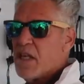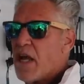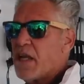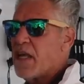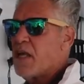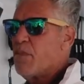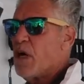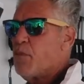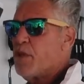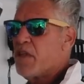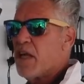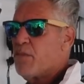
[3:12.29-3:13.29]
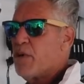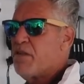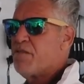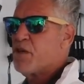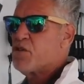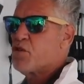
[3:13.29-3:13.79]
that I came up with out of my
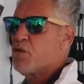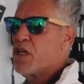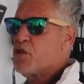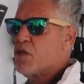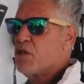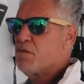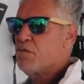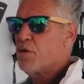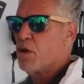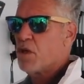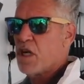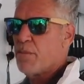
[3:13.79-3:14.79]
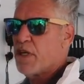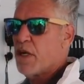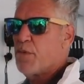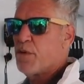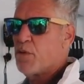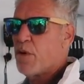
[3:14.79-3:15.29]
frustration for coming
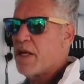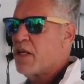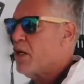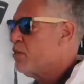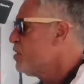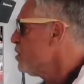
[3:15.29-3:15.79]
up with the right helm